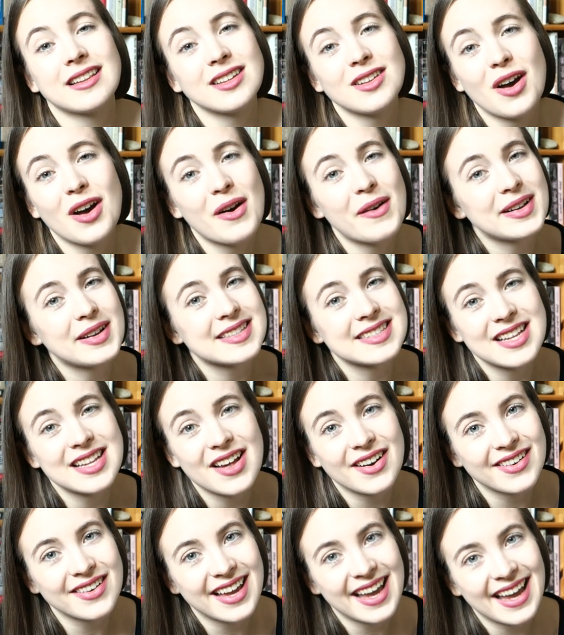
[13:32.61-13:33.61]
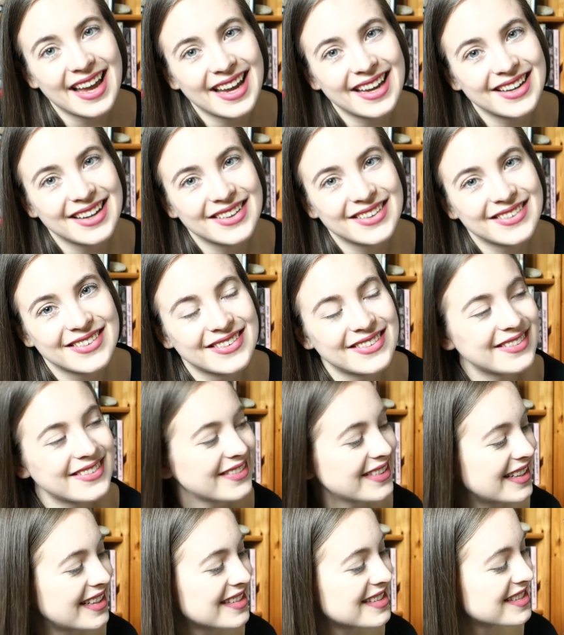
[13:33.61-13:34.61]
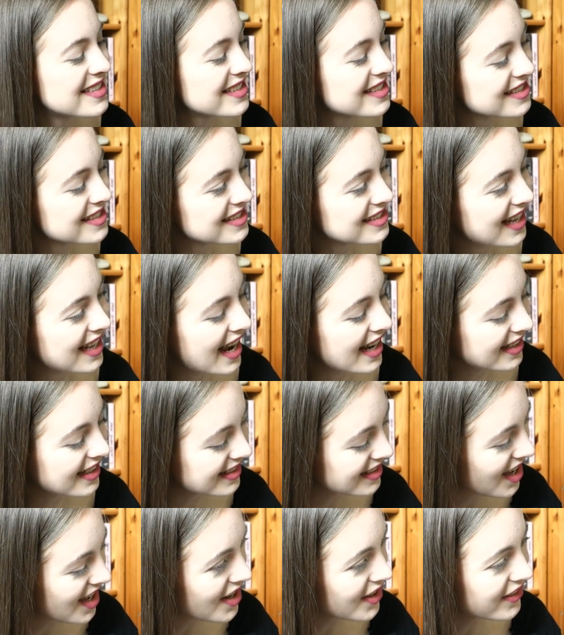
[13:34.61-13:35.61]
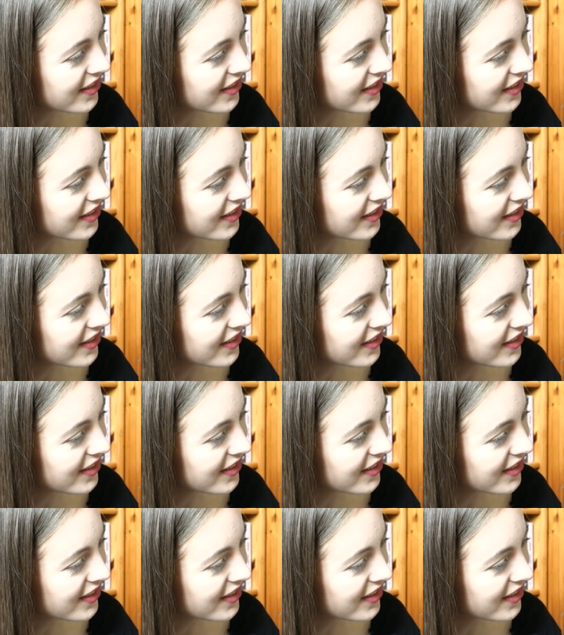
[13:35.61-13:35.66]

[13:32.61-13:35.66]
no, it's not okay, you, it's just kind of not